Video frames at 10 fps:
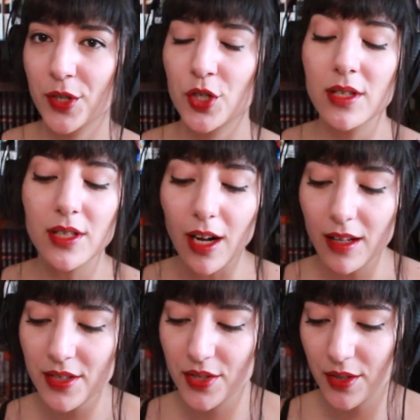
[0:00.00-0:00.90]
which is
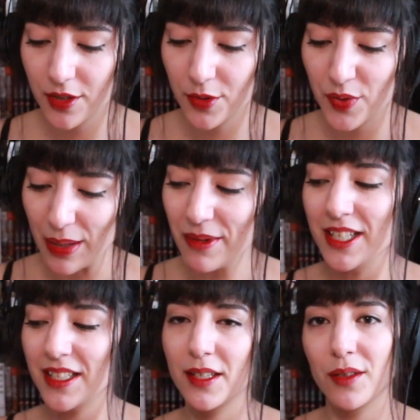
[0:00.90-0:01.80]
also
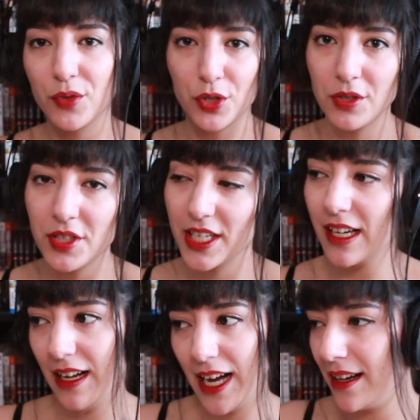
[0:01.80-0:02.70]
reminiscent of
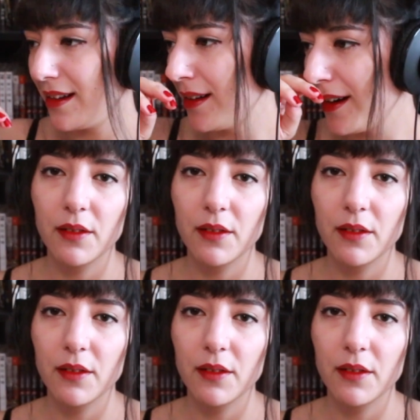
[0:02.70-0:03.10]
Juujika. I don't know.